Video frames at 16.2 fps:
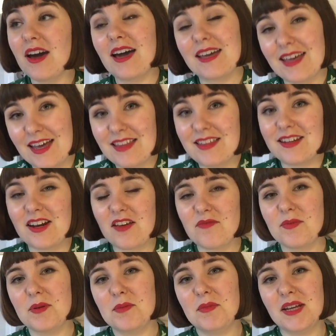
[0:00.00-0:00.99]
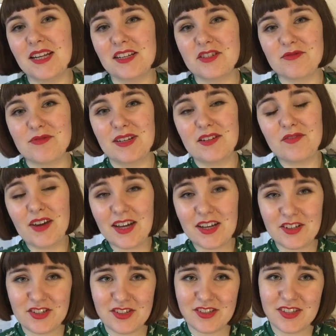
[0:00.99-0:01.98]
again, that I've been meaning to read for
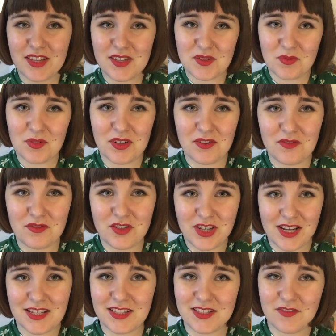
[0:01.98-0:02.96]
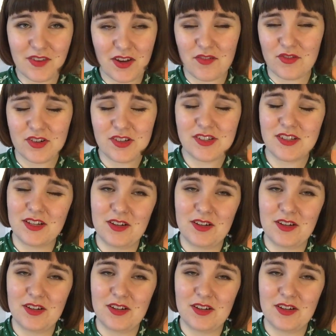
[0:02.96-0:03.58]
ages. It's one of Jen's favourites.